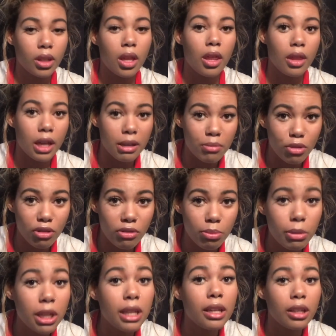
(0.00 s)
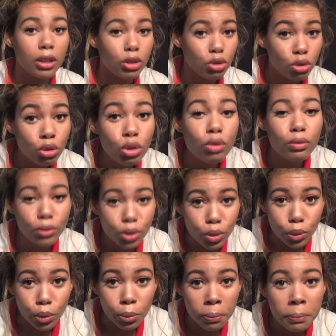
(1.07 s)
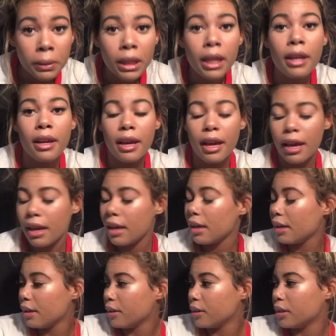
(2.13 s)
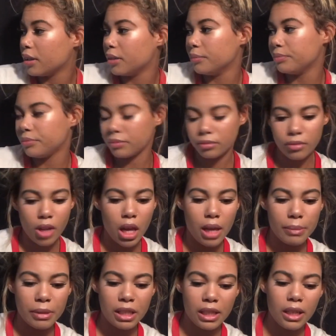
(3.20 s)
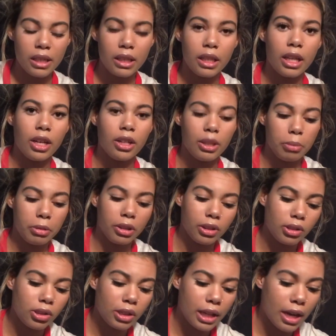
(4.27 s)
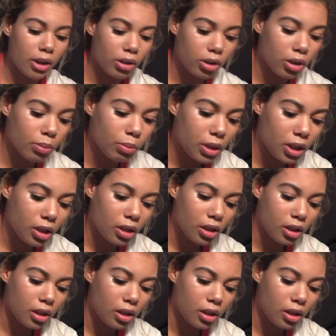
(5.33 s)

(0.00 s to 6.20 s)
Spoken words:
They moved me into the room, and I'm sitting there. They put the little gown on me.